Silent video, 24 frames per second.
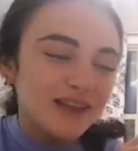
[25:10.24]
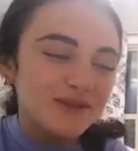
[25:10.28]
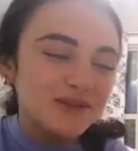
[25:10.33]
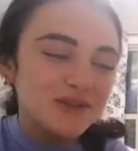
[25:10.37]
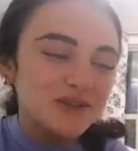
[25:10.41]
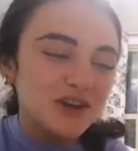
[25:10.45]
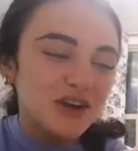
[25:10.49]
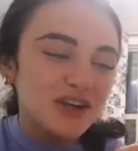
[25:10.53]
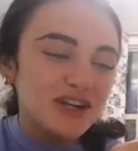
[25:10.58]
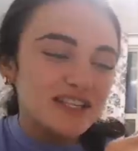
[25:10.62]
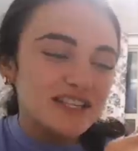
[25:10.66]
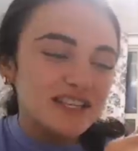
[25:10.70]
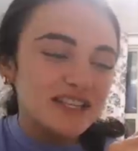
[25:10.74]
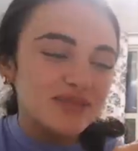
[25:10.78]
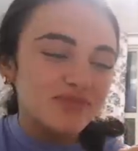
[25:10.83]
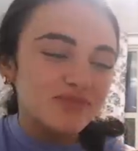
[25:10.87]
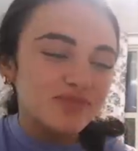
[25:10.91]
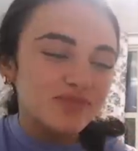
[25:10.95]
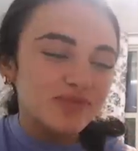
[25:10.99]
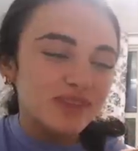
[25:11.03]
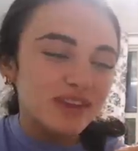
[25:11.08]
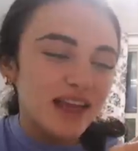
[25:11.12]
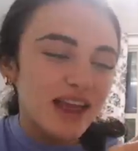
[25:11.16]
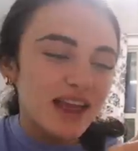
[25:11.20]
It was crazy.
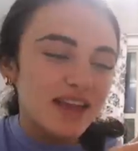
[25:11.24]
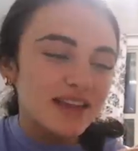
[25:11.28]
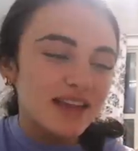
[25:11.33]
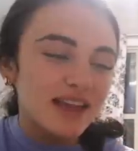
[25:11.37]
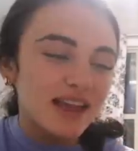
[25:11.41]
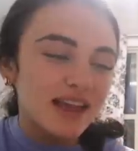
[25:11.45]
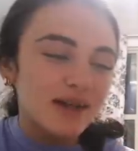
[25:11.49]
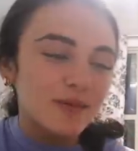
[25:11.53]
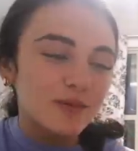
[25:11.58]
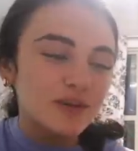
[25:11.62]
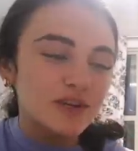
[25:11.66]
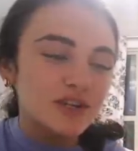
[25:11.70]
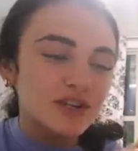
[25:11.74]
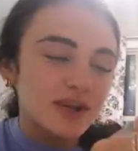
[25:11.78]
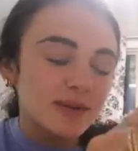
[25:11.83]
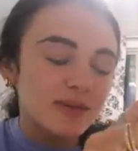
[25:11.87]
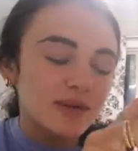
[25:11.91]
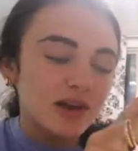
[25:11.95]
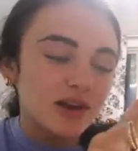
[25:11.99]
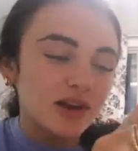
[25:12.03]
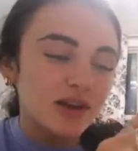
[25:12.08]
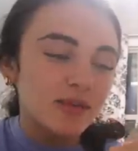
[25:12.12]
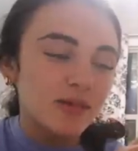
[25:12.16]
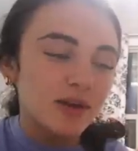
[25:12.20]
And then we just kept
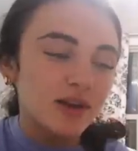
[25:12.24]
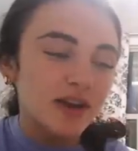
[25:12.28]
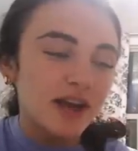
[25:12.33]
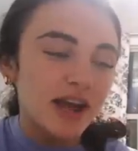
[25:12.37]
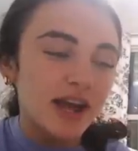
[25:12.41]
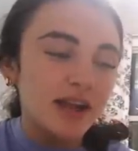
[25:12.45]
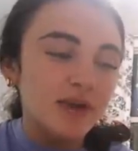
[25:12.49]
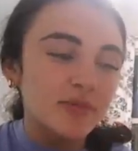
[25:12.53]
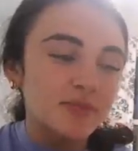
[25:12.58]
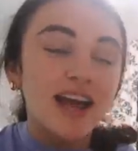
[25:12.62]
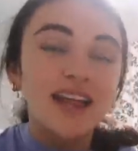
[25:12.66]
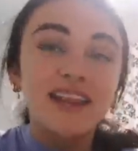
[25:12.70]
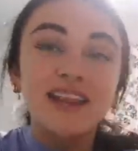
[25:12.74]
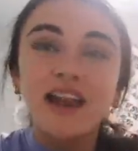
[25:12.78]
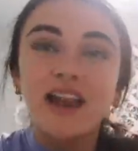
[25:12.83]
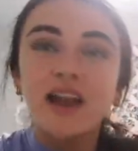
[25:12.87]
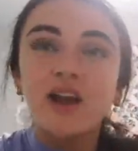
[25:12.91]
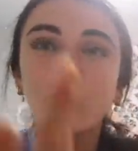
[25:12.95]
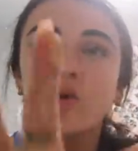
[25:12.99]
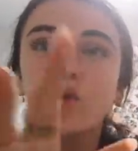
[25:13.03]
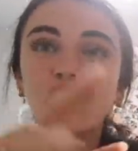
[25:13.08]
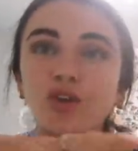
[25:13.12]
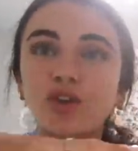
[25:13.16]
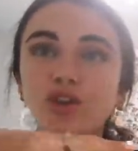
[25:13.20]
talking to them all night. And then
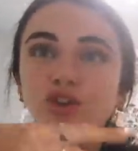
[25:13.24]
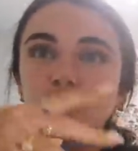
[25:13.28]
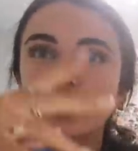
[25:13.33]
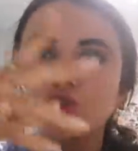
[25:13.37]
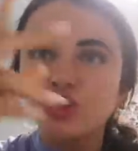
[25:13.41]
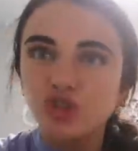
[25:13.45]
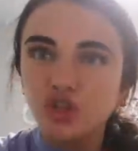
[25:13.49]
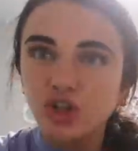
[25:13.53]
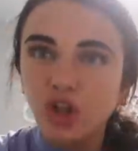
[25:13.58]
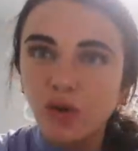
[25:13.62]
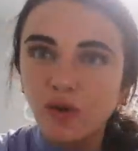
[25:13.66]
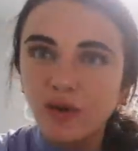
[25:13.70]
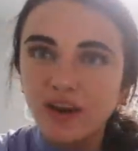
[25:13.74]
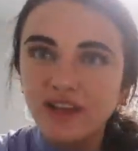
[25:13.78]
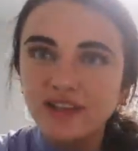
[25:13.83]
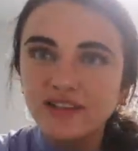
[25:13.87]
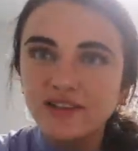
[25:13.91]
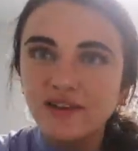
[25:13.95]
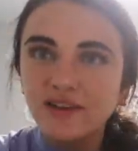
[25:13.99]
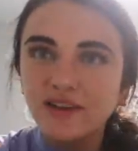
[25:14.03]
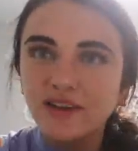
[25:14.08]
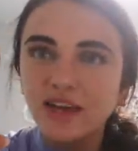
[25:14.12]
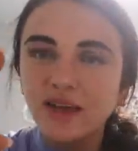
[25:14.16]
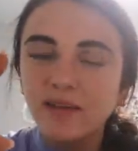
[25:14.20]
a slow dance
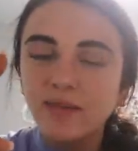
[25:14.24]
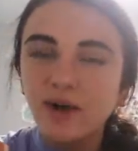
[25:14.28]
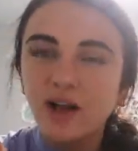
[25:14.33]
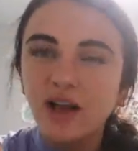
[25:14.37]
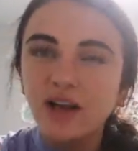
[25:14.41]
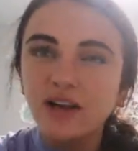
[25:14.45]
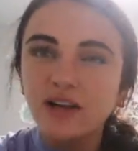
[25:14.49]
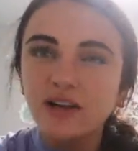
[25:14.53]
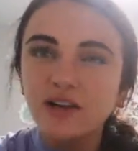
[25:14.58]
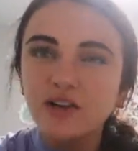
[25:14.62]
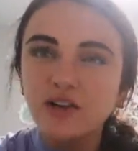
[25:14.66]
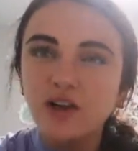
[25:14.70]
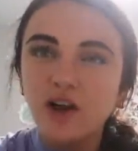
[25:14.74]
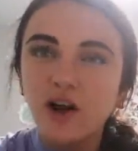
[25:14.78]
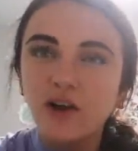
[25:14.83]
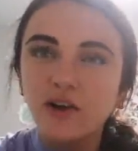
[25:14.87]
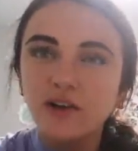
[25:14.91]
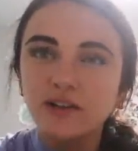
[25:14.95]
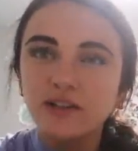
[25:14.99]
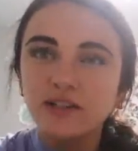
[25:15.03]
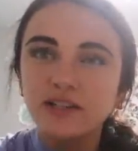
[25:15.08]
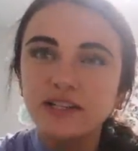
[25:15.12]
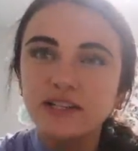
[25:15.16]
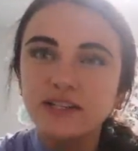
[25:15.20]
song came on, and
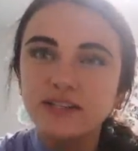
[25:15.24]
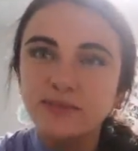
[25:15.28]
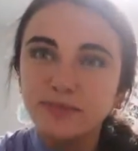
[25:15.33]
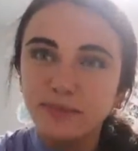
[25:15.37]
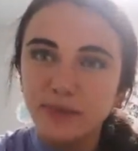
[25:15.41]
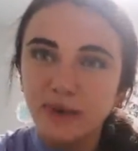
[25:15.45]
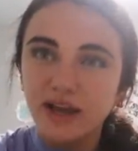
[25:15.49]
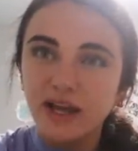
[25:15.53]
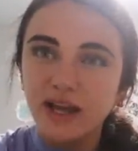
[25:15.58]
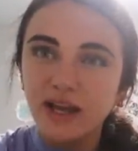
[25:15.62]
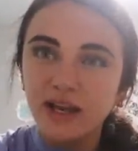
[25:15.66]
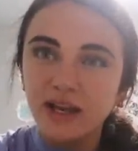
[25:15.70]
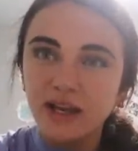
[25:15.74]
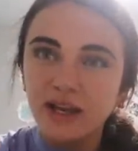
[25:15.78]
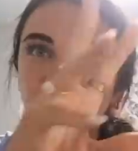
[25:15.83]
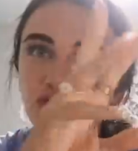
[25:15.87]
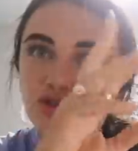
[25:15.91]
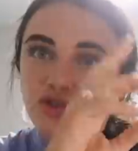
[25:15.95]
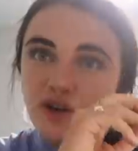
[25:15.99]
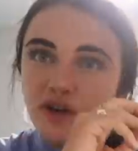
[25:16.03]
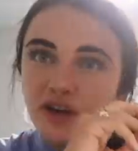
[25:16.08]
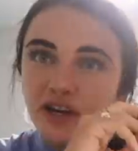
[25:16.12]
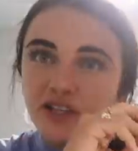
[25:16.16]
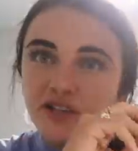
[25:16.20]
Carly's man
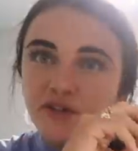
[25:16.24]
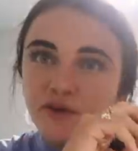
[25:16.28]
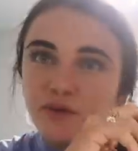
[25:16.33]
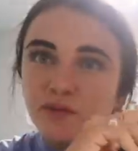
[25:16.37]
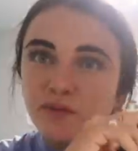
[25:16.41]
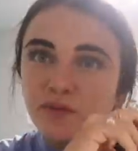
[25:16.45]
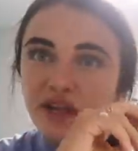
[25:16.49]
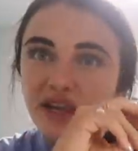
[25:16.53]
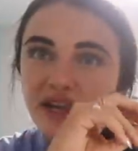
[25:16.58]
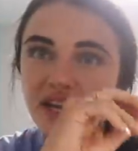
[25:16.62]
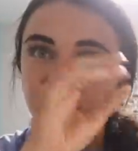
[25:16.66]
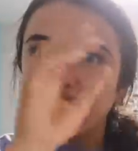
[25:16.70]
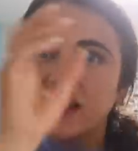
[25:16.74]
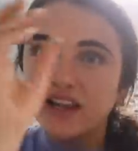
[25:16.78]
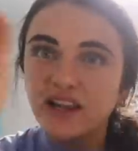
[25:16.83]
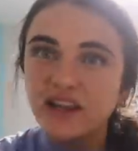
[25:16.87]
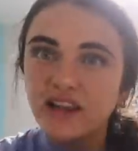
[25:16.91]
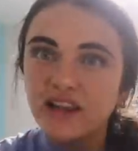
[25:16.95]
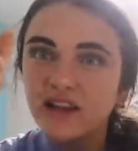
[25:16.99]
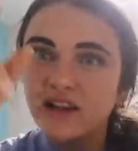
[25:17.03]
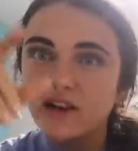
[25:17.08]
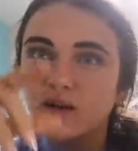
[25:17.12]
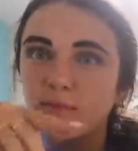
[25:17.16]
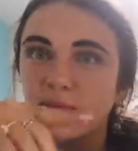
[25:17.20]
slow danced with me
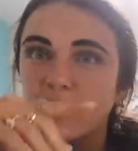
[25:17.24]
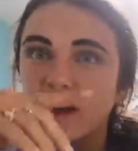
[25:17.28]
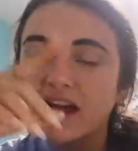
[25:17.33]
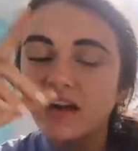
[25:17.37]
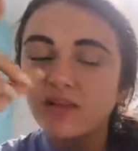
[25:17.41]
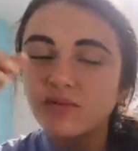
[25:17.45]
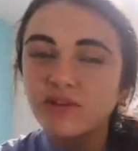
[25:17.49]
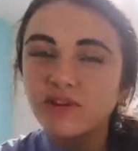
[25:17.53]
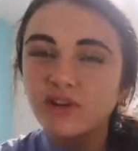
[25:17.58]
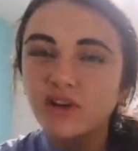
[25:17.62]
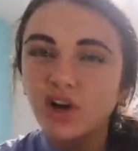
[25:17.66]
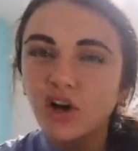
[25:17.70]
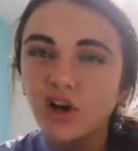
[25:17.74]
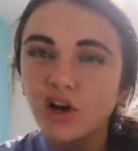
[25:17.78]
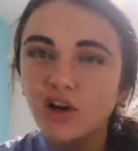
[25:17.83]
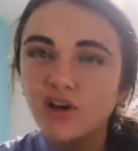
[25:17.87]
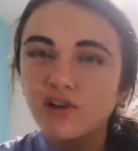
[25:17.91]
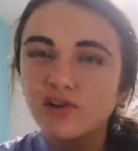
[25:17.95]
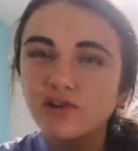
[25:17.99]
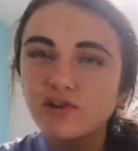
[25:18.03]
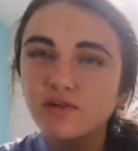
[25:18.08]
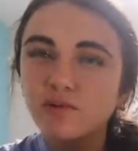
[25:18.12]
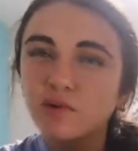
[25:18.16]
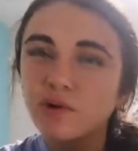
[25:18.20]
and mine with
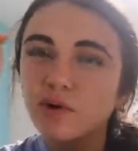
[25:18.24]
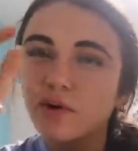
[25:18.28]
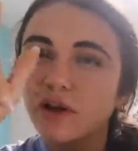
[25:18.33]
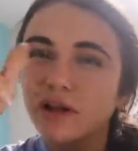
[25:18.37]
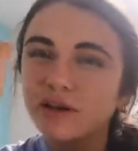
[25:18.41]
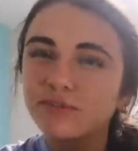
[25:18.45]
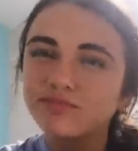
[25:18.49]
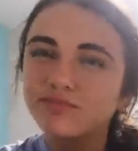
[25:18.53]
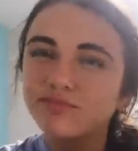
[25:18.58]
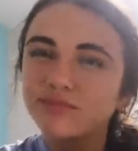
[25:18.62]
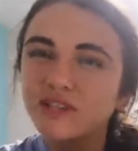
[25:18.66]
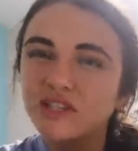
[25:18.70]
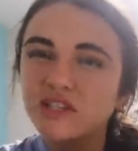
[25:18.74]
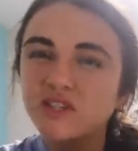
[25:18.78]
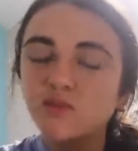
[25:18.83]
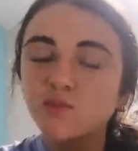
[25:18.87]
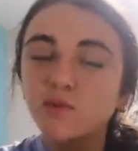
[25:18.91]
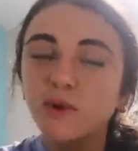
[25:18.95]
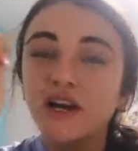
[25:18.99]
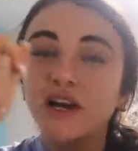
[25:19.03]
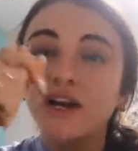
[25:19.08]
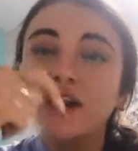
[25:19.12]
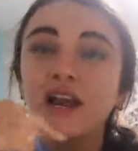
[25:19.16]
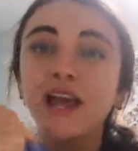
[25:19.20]
hers, and we were like, this is
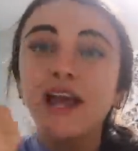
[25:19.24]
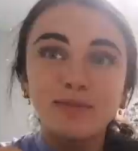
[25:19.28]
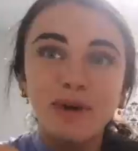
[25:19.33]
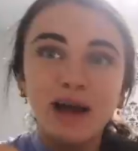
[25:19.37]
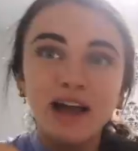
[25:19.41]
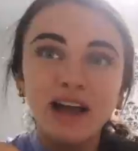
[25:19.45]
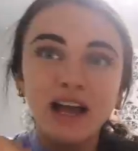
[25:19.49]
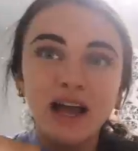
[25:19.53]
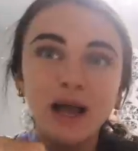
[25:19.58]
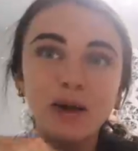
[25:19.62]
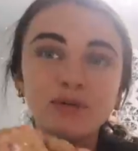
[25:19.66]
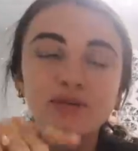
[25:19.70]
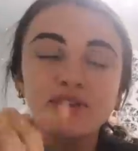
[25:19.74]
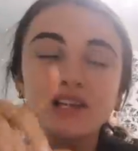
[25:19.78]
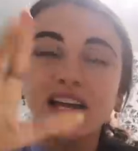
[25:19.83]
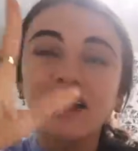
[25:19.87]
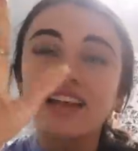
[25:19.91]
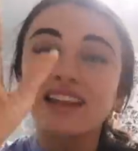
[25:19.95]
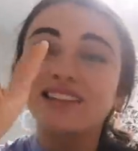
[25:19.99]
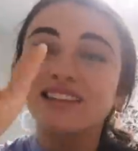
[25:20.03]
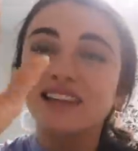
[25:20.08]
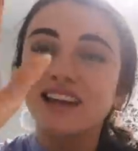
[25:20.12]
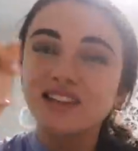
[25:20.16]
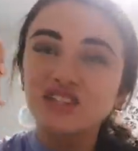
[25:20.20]
weird. And my guy was
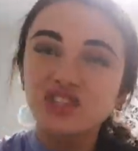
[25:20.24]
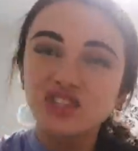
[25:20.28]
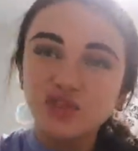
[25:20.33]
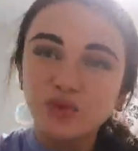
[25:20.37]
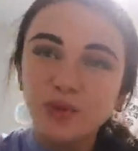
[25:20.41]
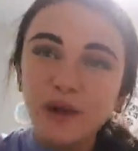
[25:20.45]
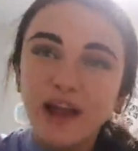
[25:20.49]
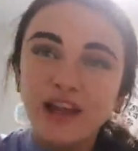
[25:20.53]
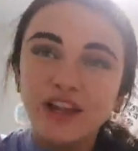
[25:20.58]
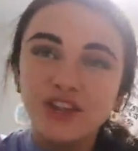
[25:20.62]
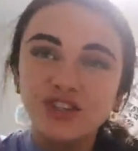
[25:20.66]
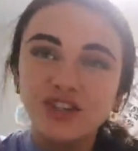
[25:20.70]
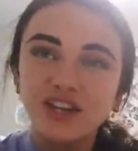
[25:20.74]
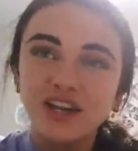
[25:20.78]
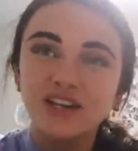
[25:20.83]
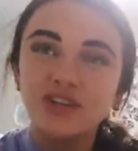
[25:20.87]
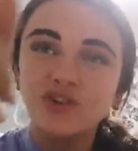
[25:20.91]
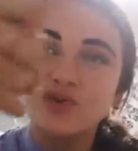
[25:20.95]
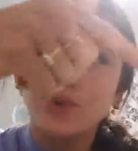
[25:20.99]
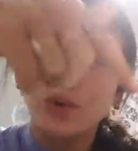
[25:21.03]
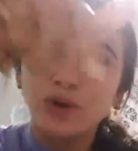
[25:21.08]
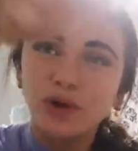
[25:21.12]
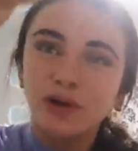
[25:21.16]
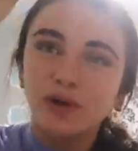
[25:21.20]
like, let's switch, and
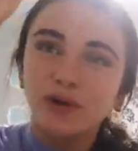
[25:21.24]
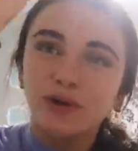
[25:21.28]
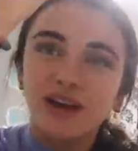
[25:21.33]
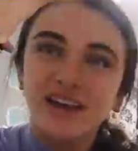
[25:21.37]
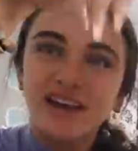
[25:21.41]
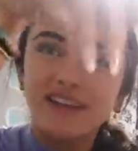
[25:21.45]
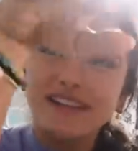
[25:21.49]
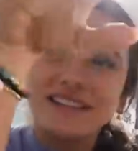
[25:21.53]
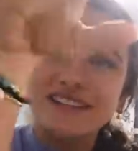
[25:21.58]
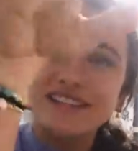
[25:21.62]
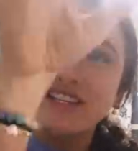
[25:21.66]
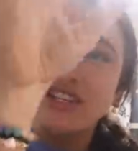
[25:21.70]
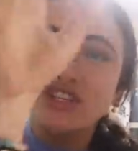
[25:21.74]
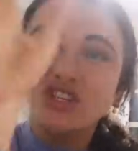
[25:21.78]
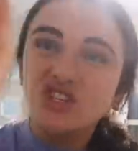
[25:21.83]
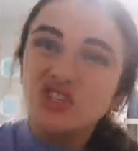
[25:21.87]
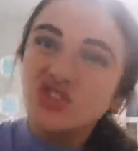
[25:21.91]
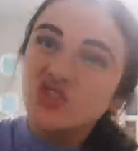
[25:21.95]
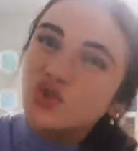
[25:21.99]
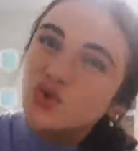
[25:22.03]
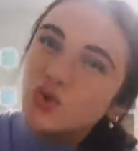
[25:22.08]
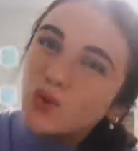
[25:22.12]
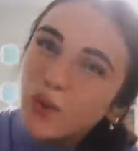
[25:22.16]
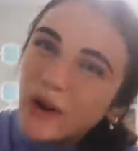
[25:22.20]
twirled us to
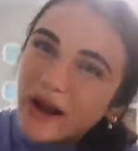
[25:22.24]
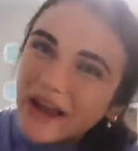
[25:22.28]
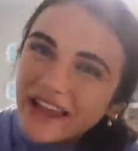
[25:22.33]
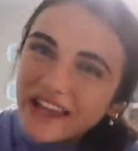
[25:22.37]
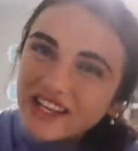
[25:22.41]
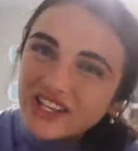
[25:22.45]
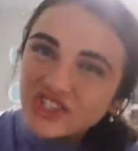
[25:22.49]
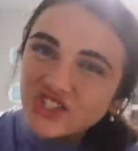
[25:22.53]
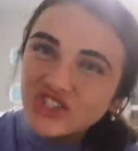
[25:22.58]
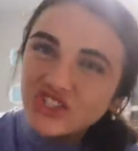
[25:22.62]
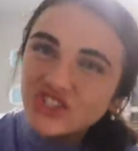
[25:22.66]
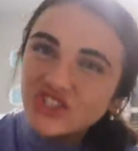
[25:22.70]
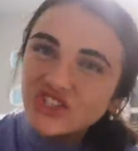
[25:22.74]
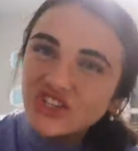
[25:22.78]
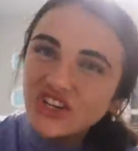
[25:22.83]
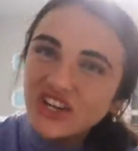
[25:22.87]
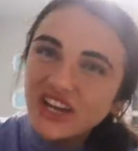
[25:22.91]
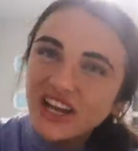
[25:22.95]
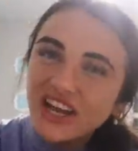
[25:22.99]
switch.